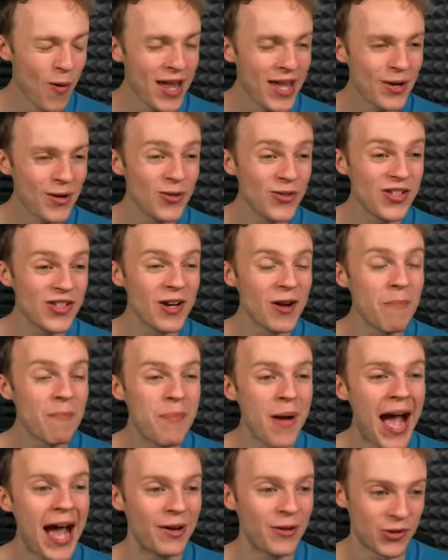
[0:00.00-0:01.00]
We're using a
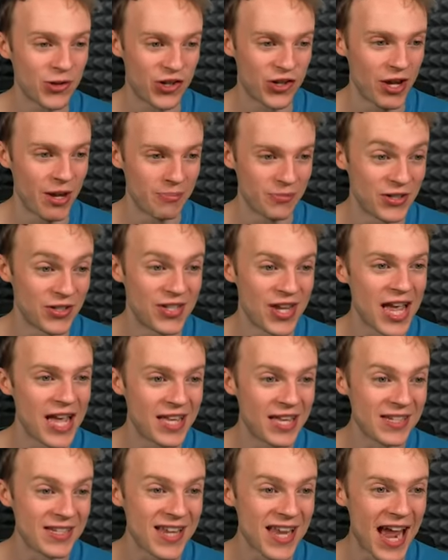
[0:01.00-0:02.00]
battleship to
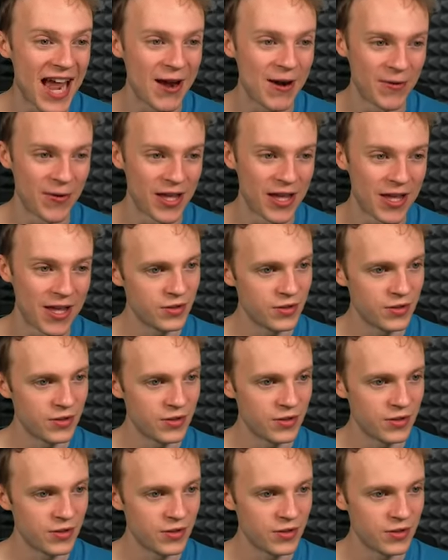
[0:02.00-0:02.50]
take it down.